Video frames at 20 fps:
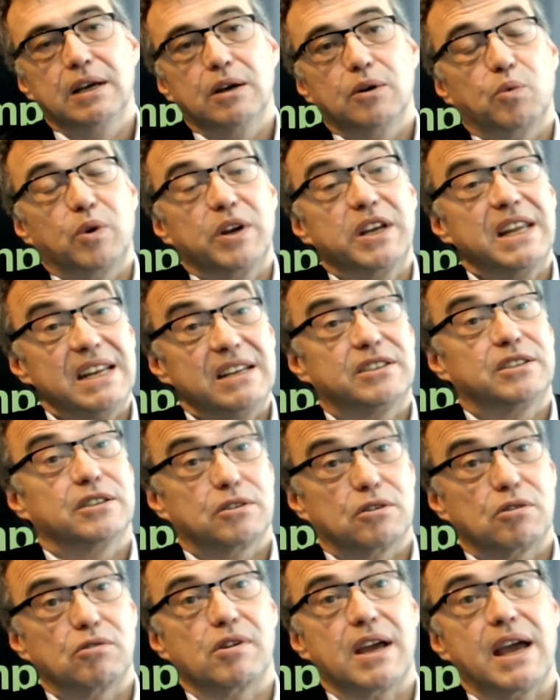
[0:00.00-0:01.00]
We need to
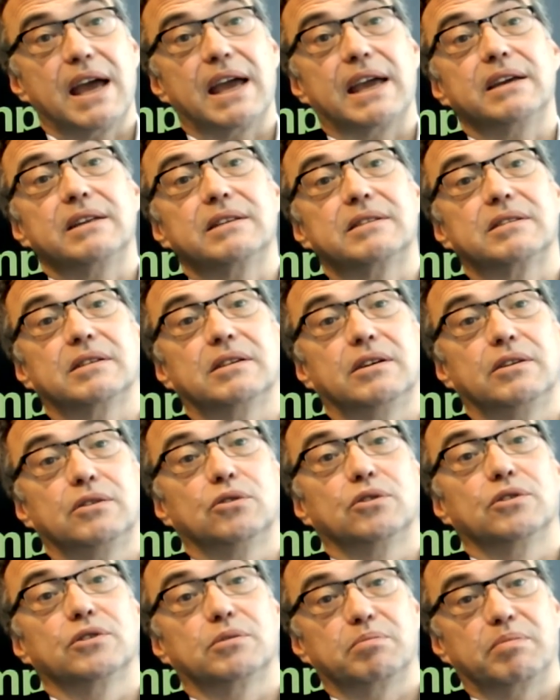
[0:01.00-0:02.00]
create a
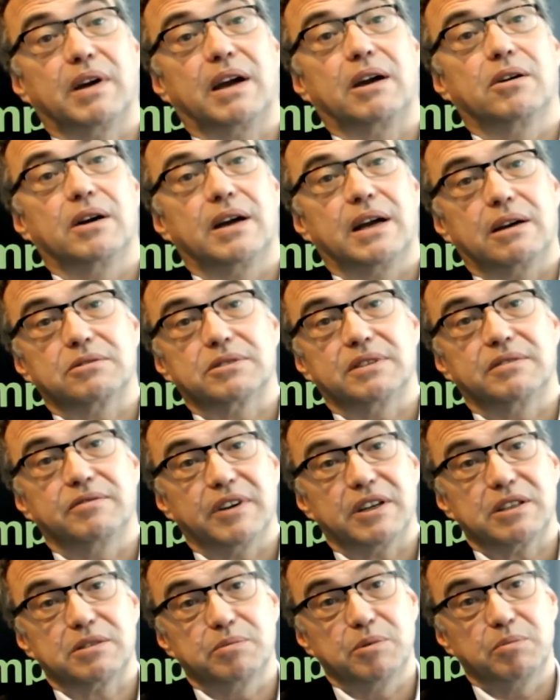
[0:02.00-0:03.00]
Northern Powerhouse
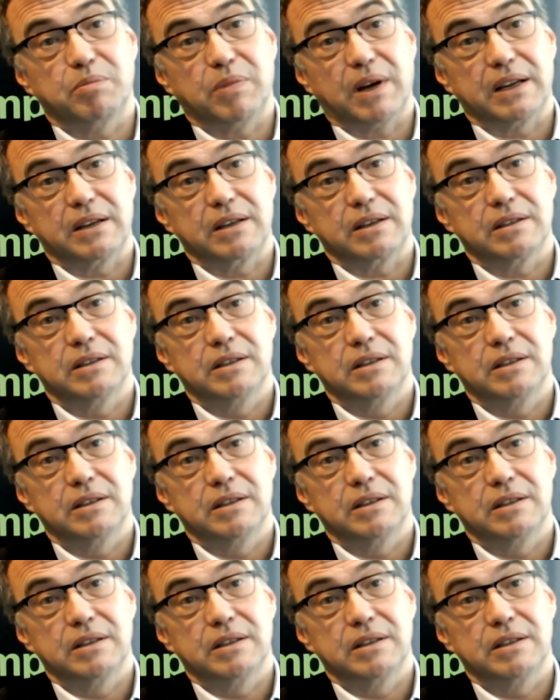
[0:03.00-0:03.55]
Investment Bank.